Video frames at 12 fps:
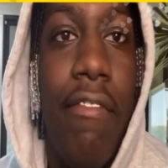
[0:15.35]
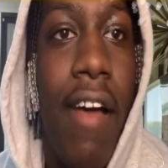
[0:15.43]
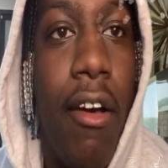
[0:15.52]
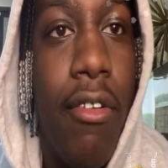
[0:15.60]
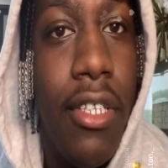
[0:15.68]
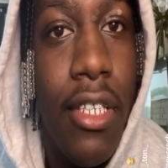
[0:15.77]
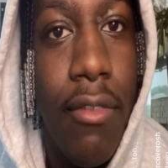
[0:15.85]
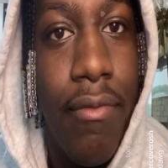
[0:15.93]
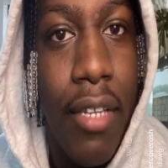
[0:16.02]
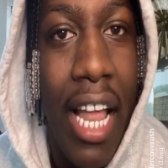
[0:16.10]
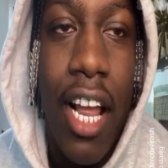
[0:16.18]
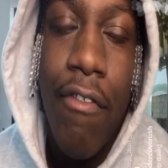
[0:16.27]
if I was,
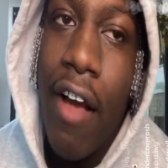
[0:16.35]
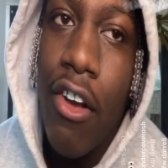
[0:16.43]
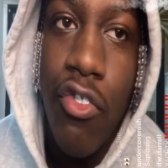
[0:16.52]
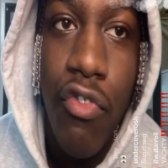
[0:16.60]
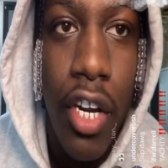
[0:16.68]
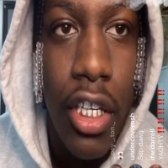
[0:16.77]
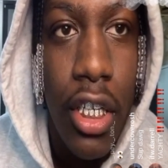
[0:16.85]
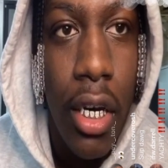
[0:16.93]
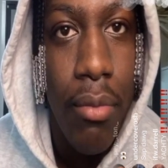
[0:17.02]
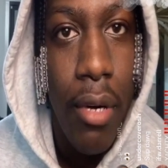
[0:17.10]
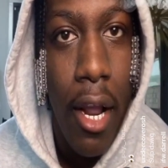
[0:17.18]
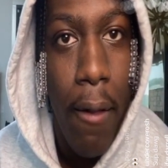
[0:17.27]
I could fall
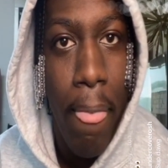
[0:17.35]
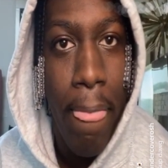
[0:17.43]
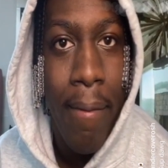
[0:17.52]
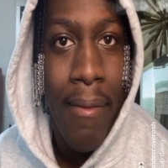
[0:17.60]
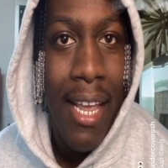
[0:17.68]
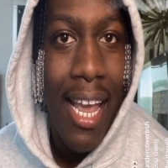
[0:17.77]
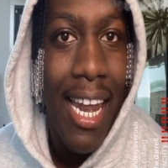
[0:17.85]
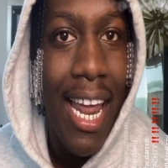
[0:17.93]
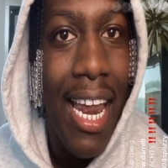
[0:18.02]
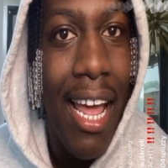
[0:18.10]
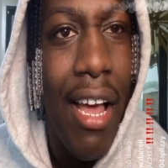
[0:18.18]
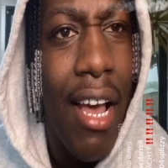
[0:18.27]
up, right? And I,
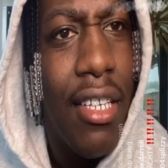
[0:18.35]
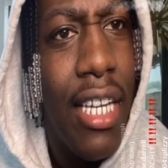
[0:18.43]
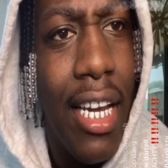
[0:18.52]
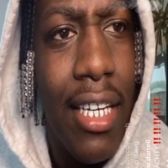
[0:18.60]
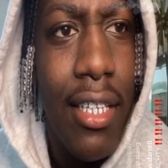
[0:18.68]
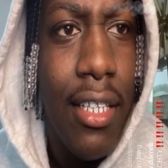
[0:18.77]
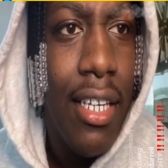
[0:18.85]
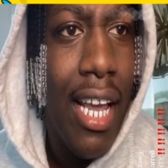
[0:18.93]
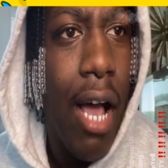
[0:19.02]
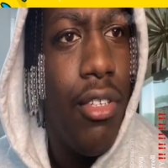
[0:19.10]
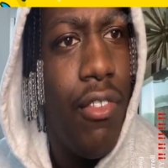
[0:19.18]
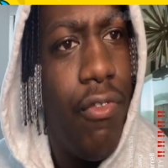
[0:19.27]
I was like,
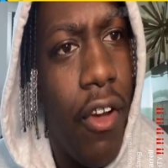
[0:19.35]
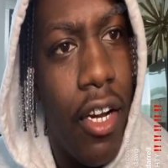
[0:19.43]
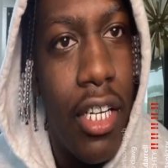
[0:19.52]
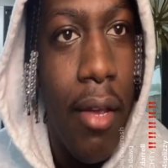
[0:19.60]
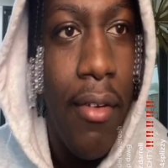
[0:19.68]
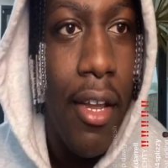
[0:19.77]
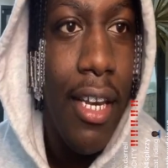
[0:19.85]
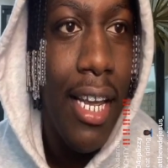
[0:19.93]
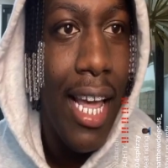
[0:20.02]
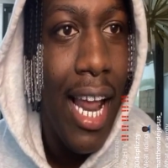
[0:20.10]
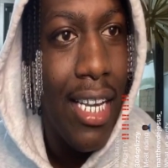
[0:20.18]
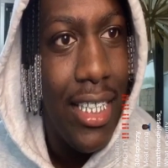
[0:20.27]
I was up, young
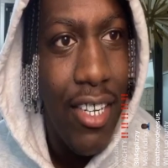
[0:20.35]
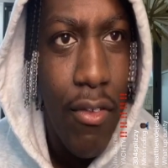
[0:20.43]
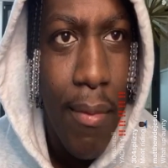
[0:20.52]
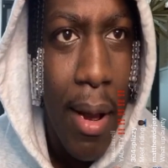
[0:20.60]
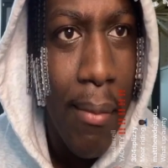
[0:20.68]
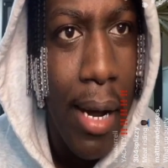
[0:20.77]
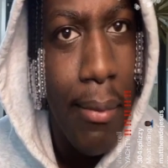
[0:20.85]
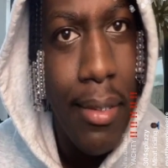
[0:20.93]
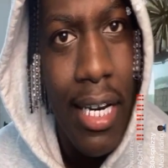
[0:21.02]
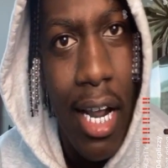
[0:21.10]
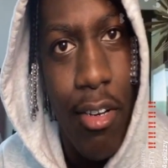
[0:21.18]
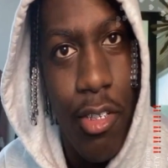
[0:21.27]
nigga. I was living with my mama,
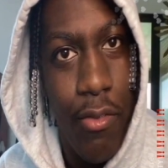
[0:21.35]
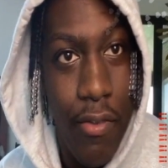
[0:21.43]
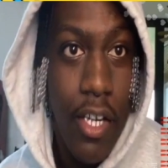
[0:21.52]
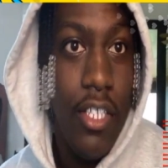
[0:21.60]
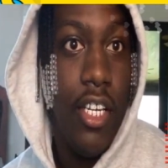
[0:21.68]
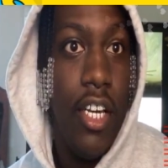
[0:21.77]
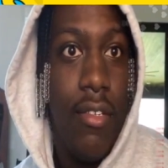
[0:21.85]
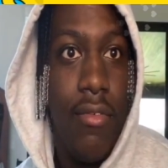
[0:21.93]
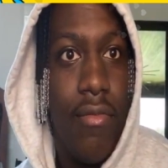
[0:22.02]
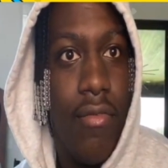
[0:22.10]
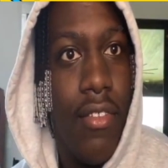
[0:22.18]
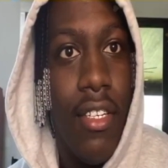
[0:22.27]
and I was
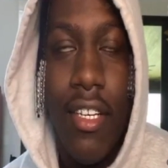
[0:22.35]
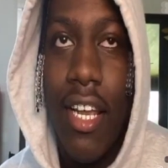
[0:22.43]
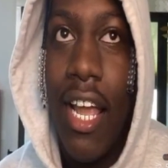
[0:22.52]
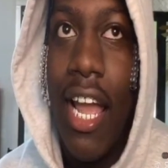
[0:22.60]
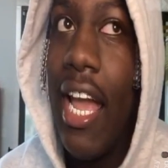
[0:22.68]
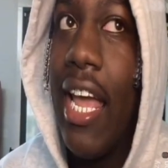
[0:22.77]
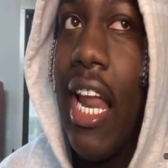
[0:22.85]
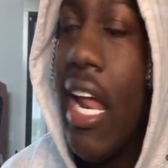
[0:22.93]
up. And